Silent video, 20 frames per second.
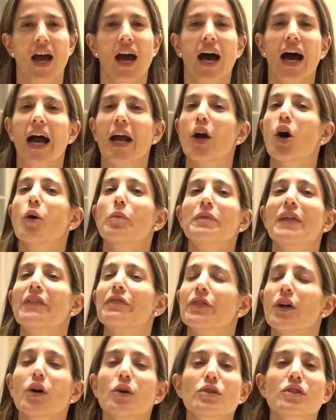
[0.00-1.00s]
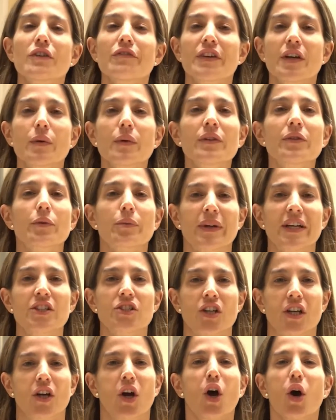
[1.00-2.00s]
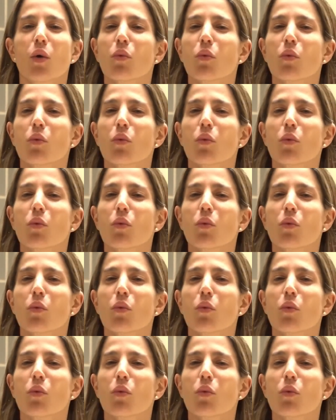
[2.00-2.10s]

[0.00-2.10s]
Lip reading: I hope that those of you in the region